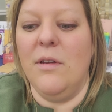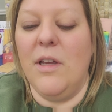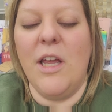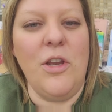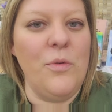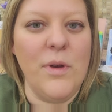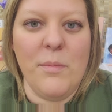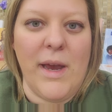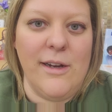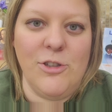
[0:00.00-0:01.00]
can you
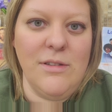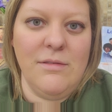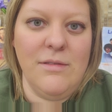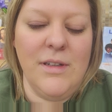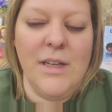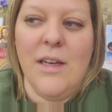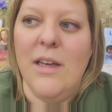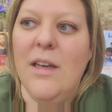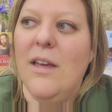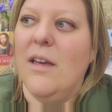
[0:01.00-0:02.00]
imagine?
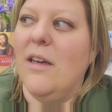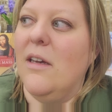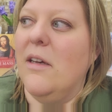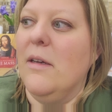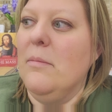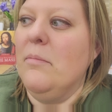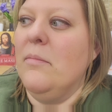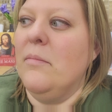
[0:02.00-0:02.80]
Um,